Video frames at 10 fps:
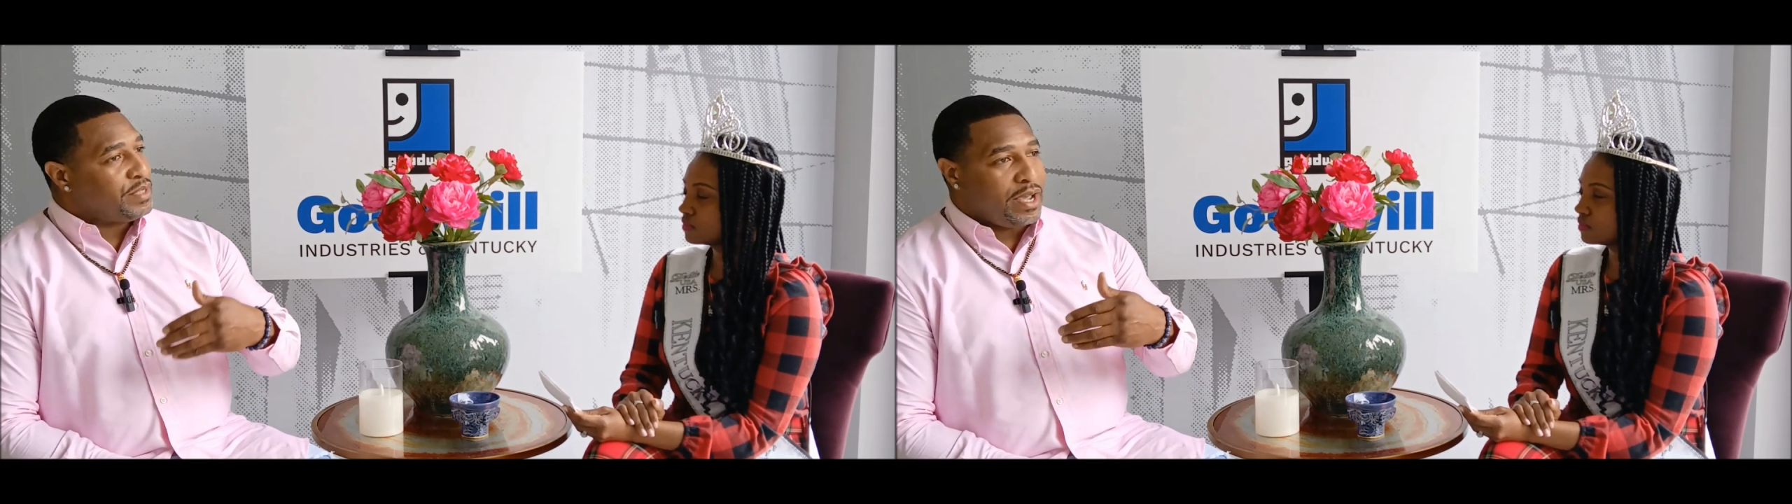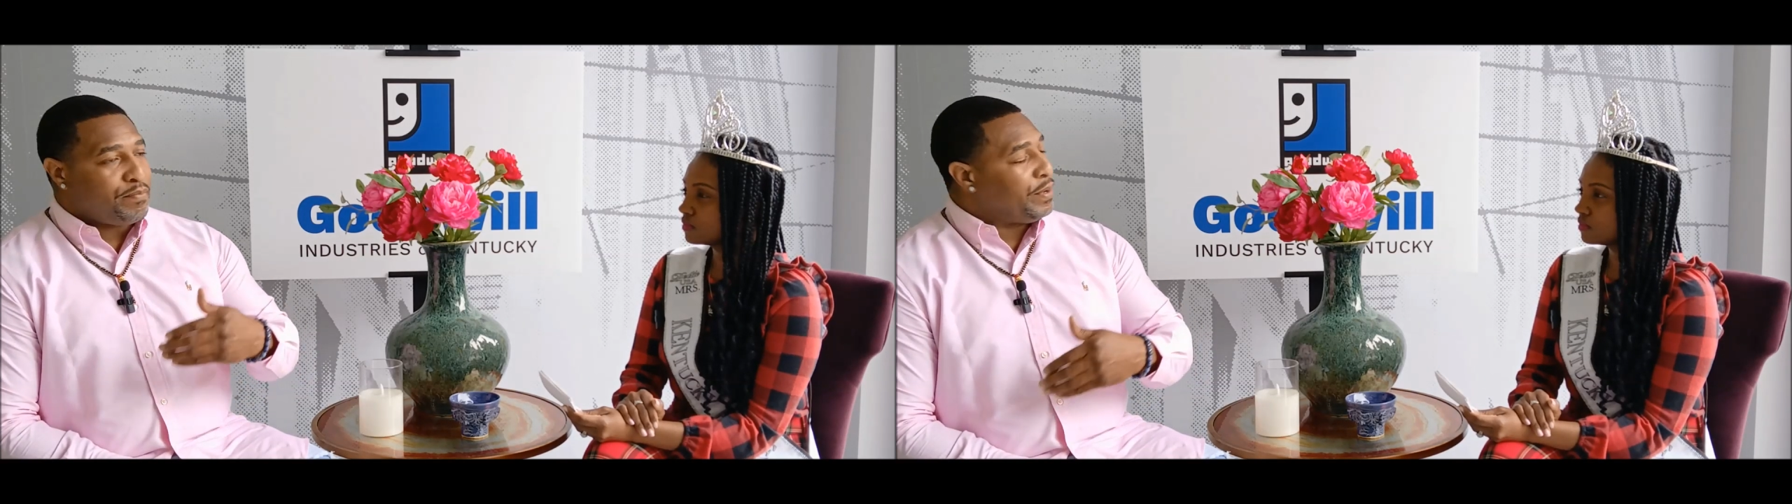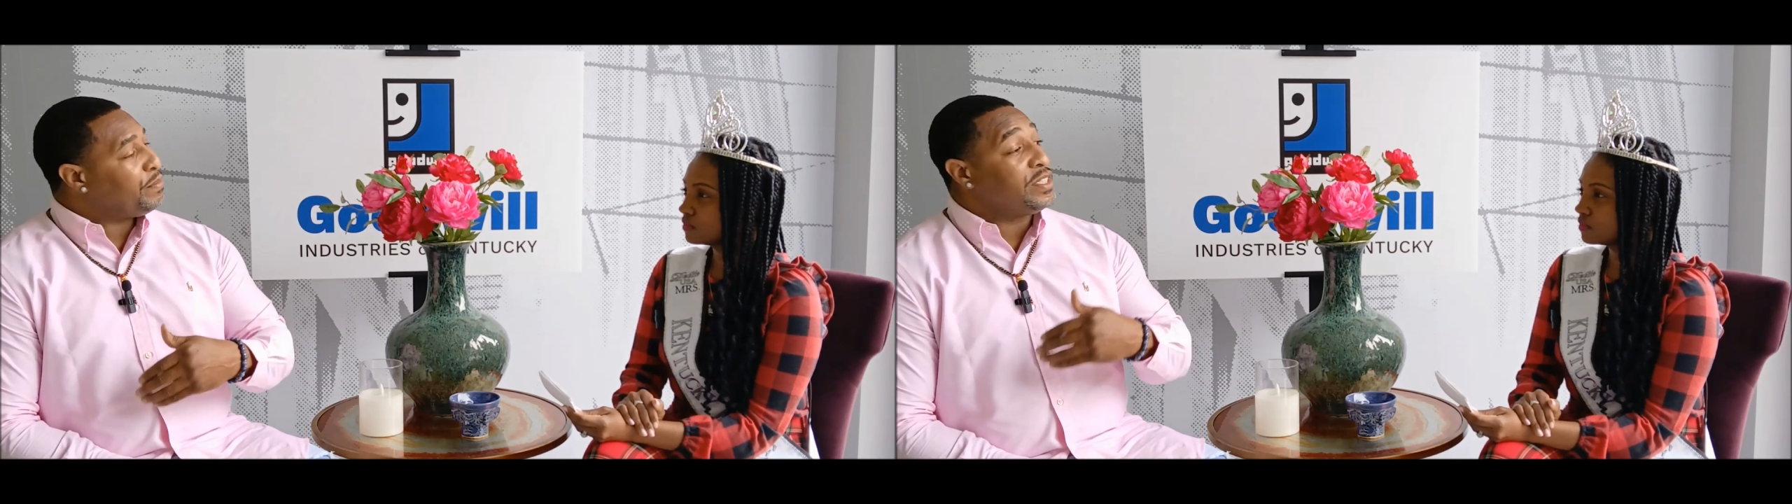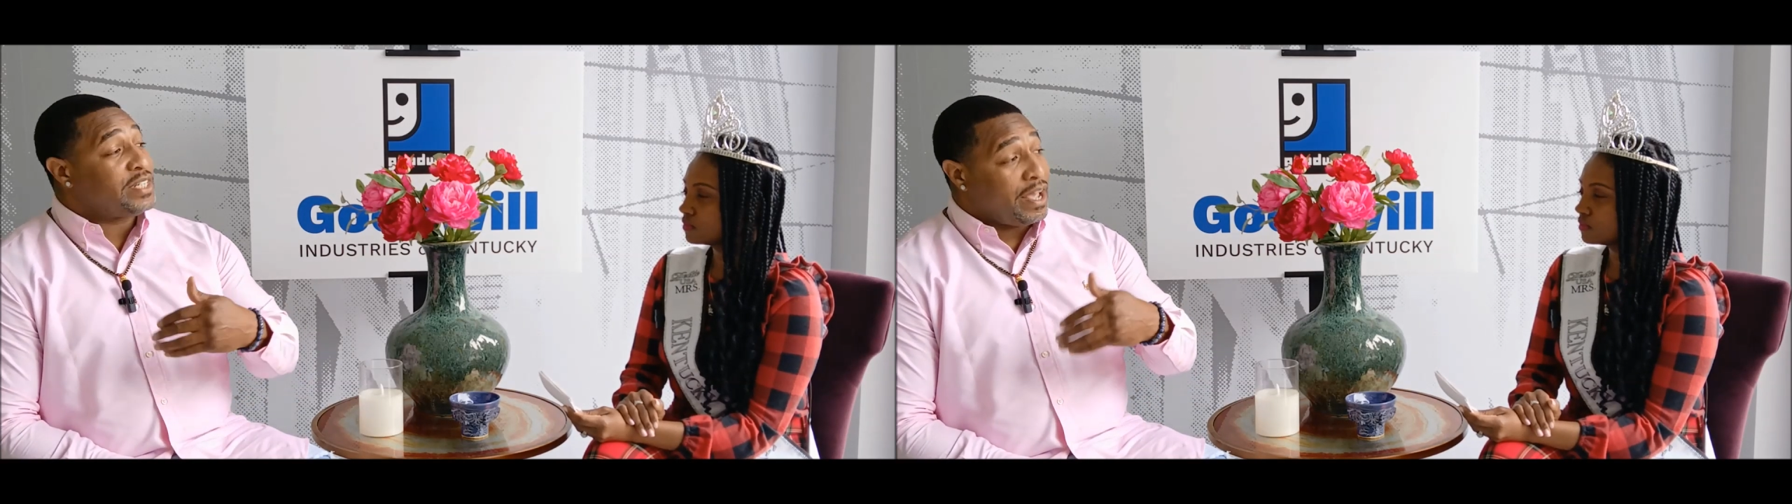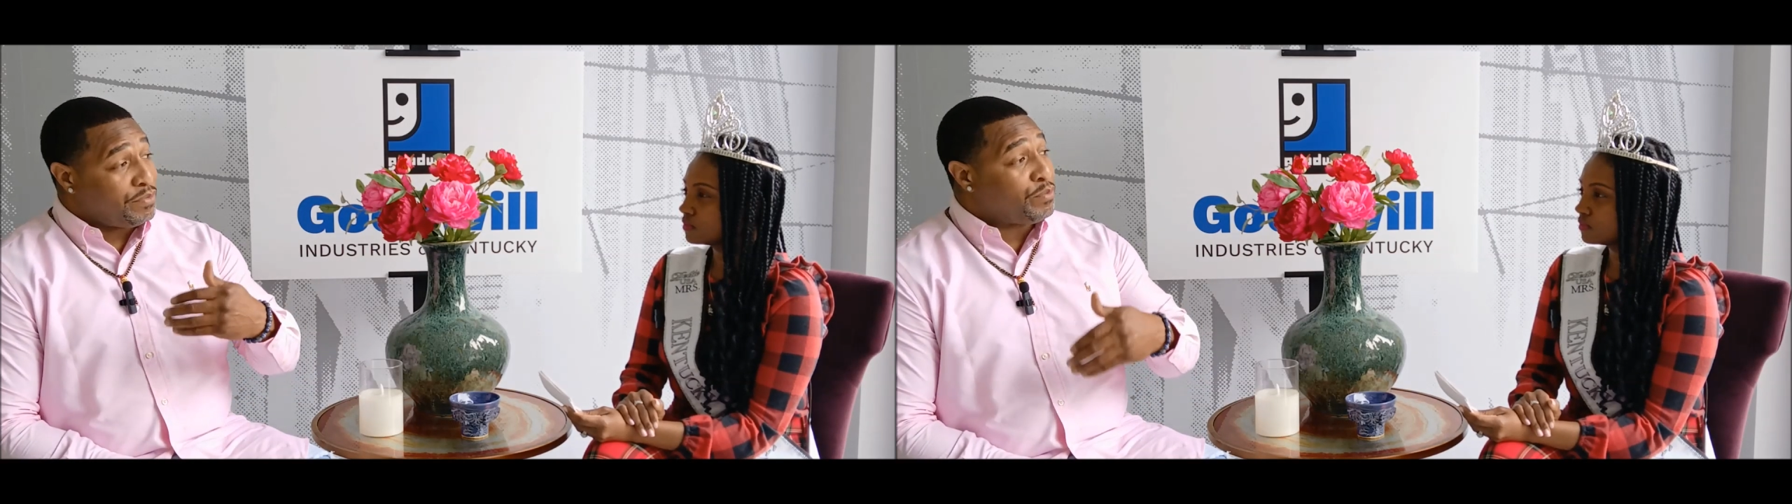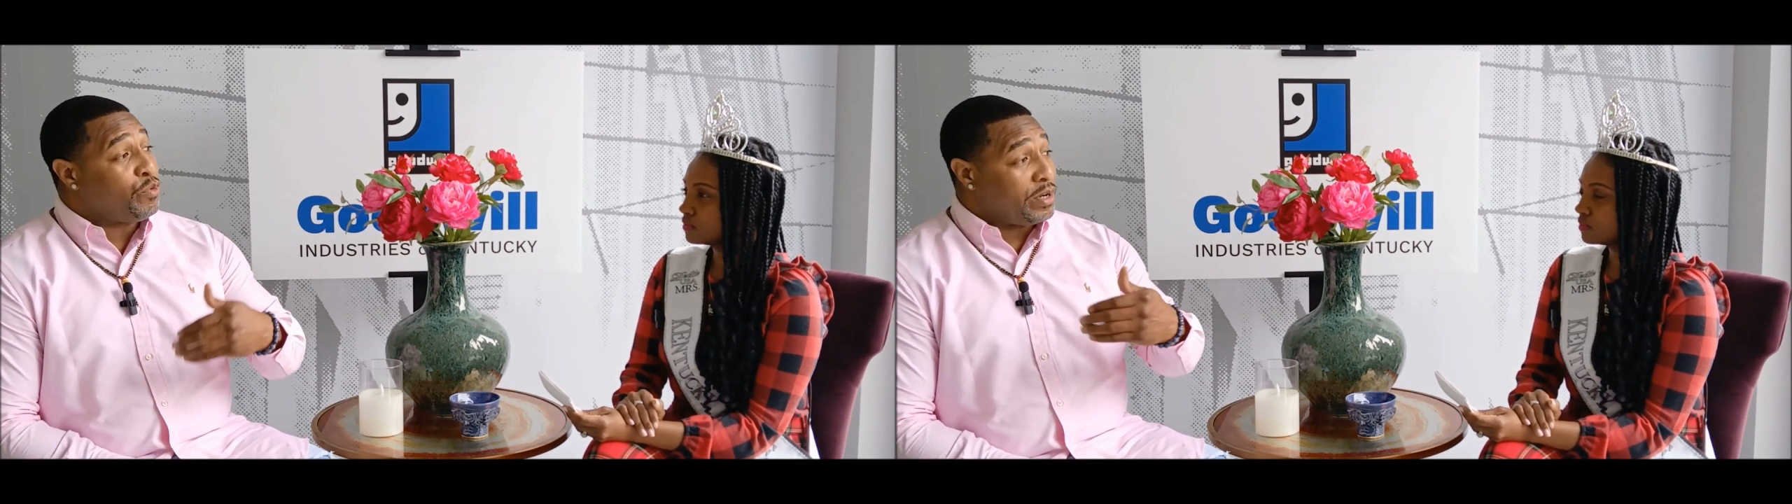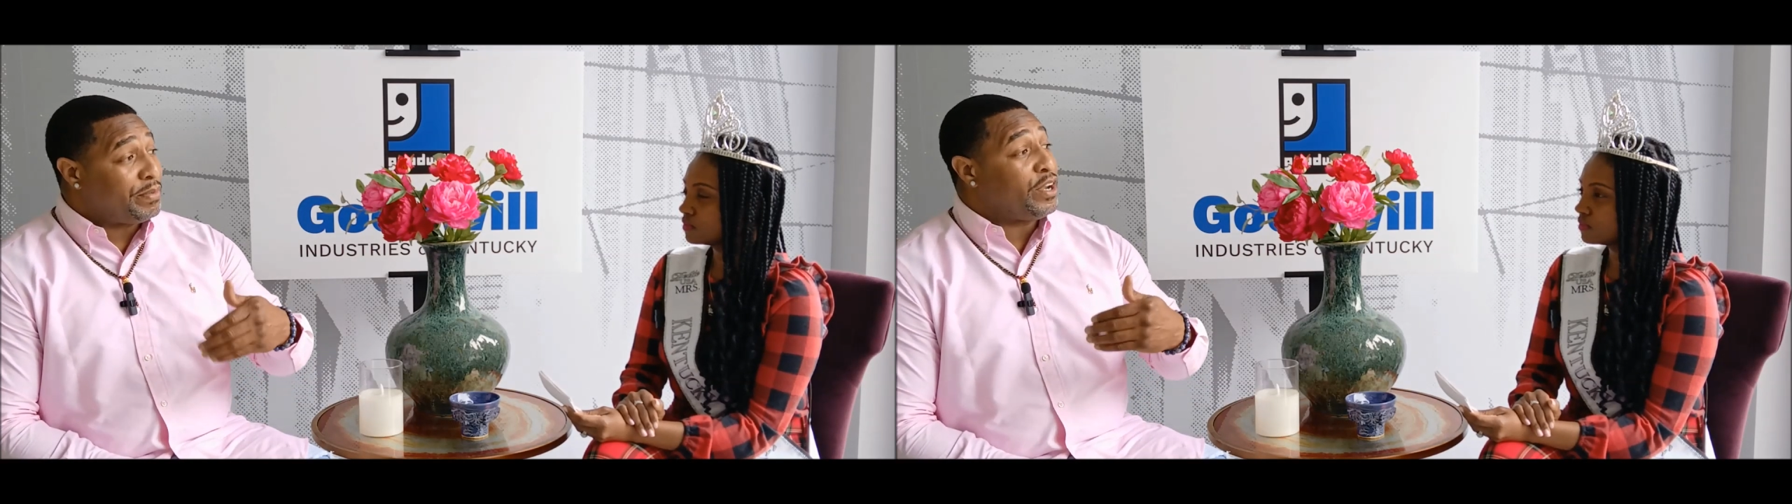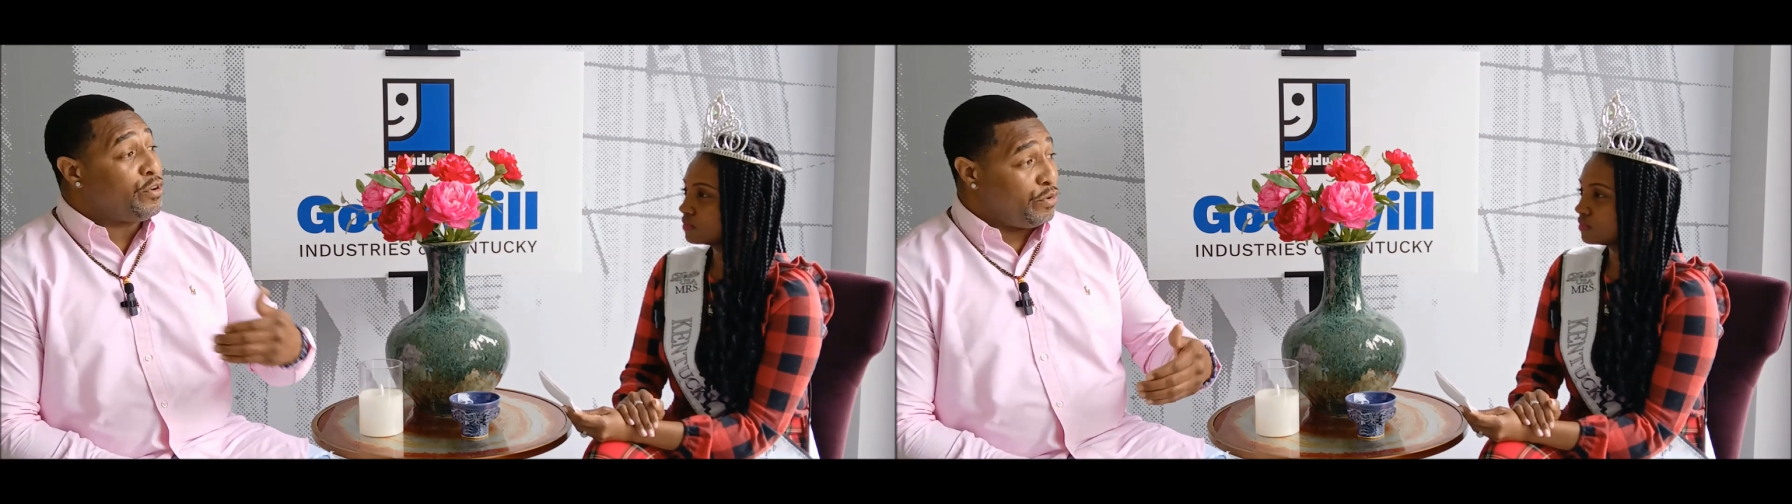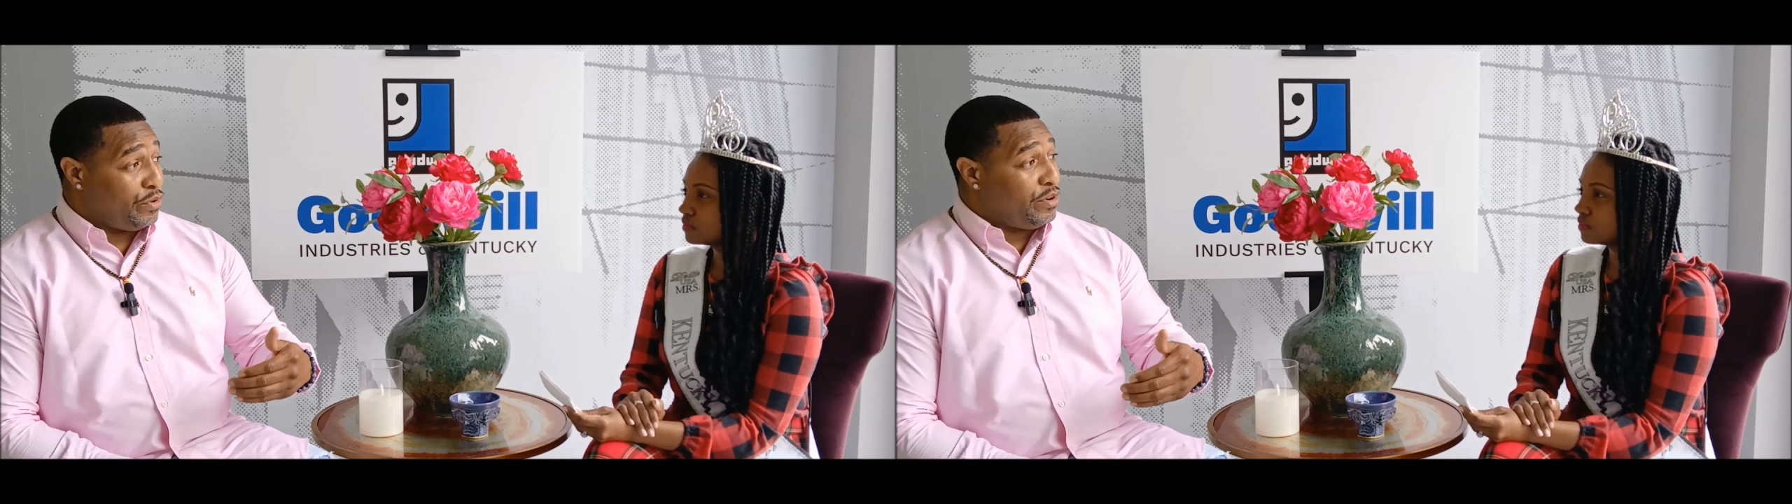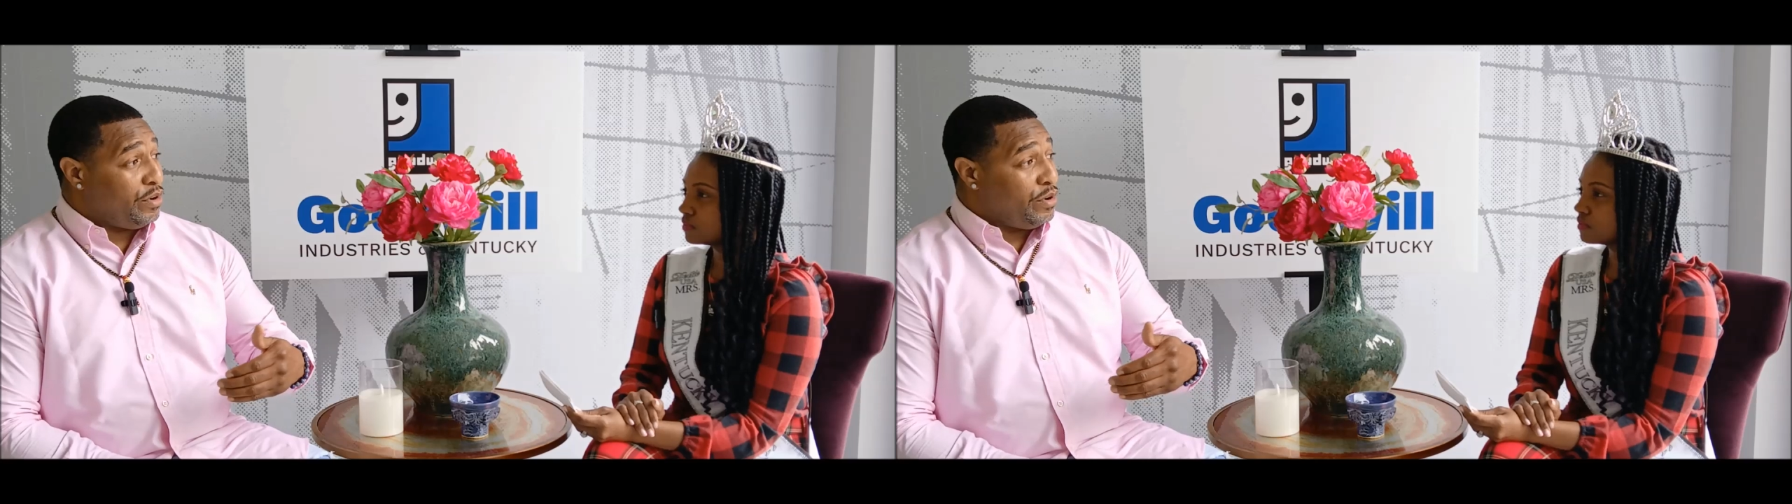sometimes people just have to want to be
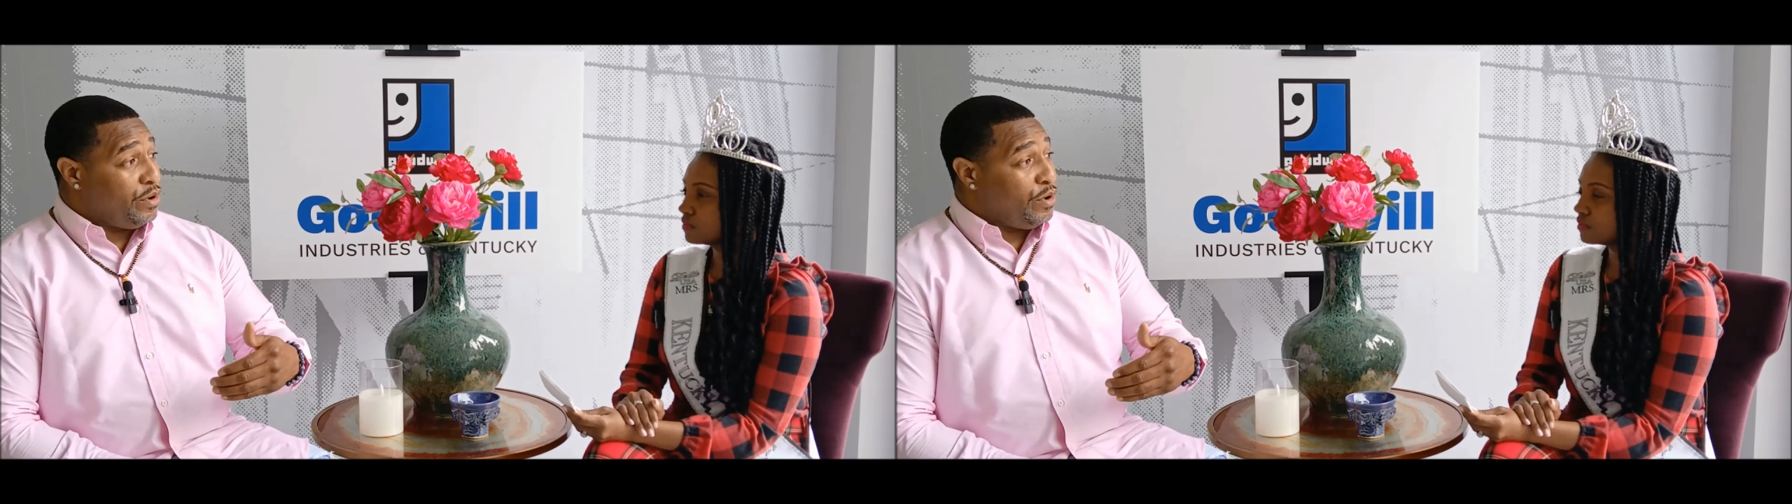heard,